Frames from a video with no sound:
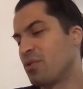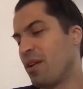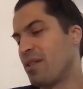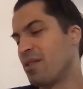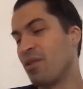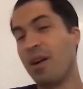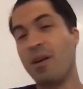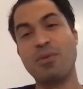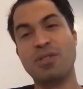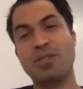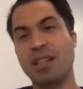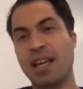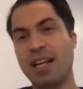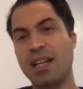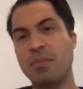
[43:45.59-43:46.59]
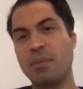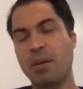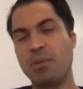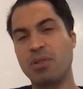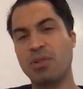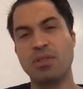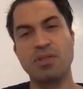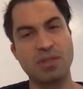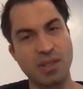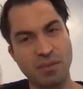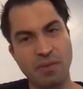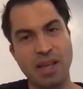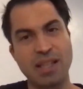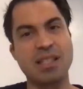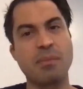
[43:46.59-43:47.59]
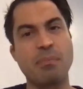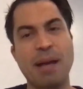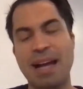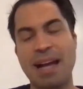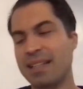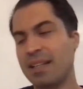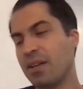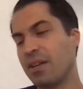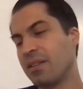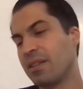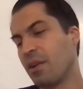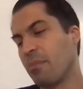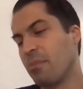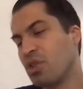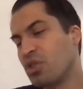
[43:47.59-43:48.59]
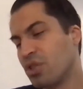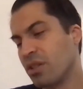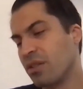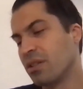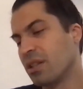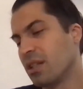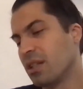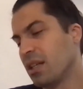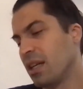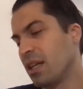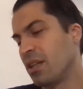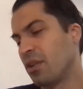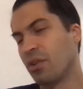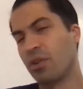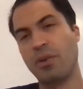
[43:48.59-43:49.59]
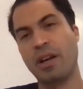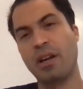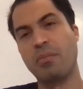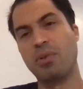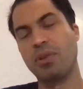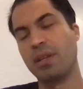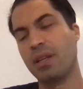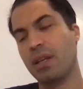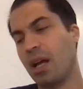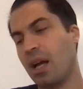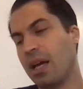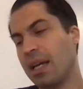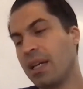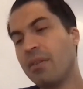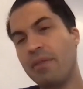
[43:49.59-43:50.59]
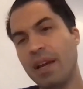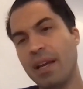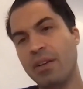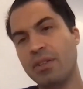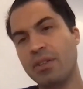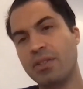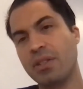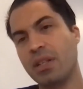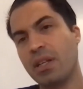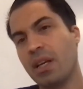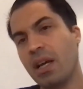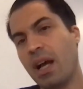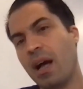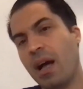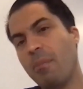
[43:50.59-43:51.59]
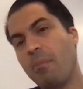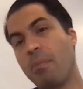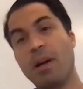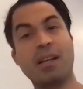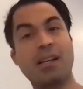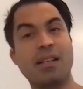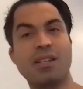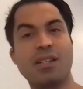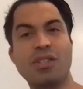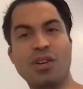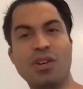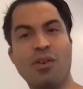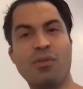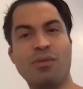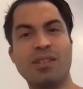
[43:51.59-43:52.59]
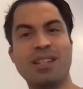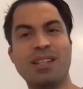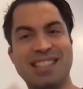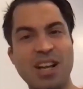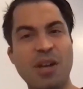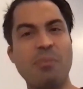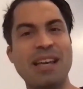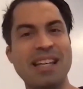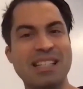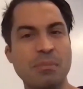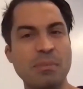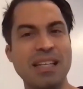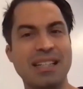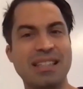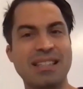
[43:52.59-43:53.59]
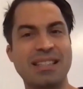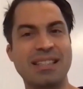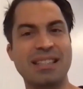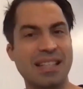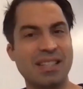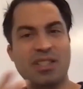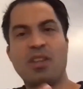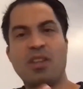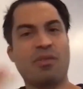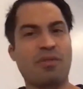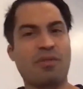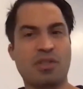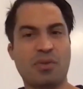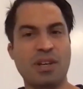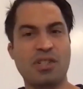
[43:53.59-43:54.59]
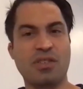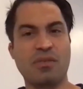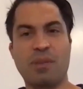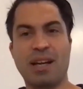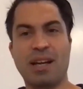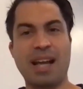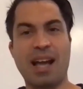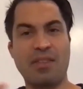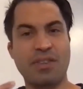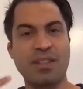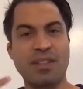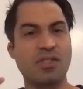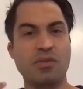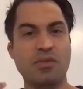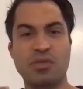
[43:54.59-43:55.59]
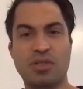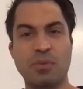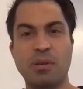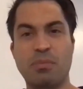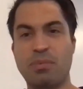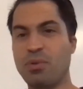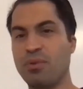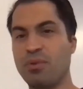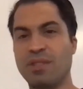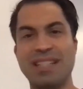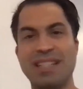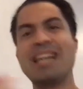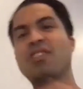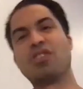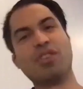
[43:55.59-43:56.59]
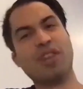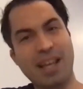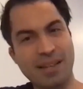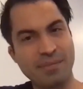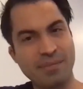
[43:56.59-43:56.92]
you know, I was delighted to be able to invest and back their mission. They're incredible innovators. But you know, cell-based meats is another frustration of mine. I think this should be approved yesterday.